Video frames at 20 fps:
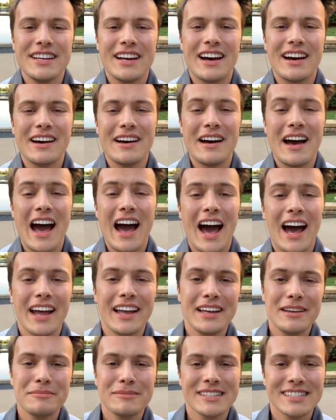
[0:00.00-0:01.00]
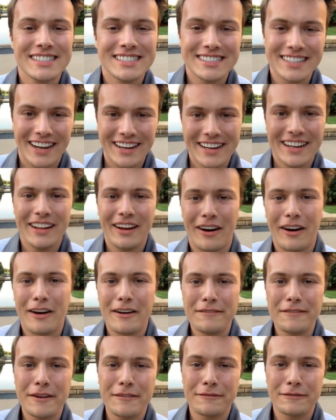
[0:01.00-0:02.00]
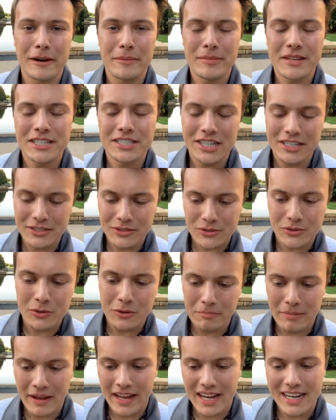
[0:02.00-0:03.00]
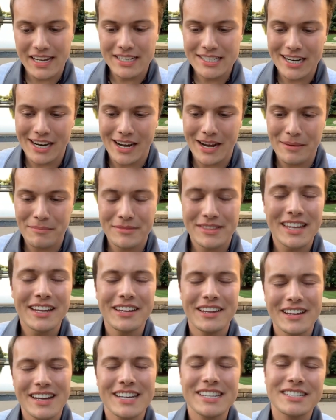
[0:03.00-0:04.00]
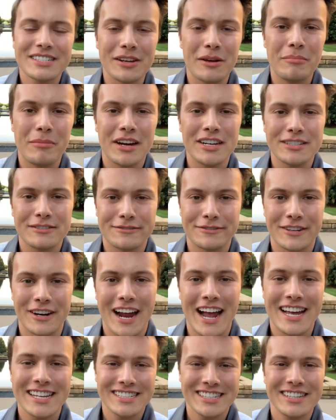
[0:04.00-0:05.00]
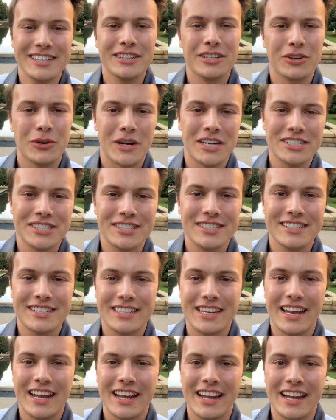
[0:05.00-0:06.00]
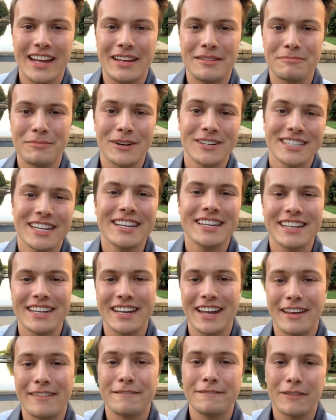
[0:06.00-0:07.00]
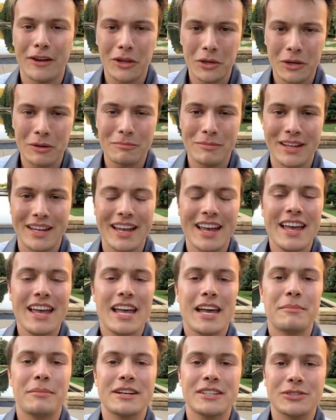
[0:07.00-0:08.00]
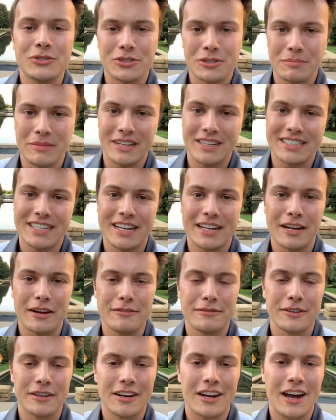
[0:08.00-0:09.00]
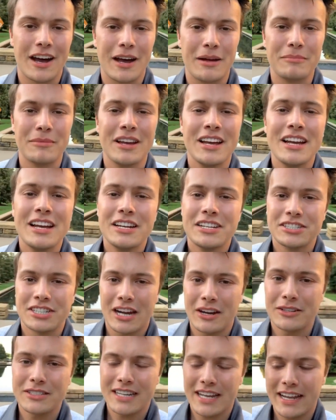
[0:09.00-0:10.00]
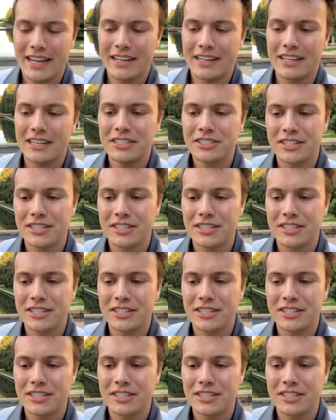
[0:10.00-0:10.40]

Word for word: Uh, I am signing off from the Jindal School page. Um, thank you guys so much for asking your questions today and partaking and following me in my social media takeover. Um, shout out to Hannah.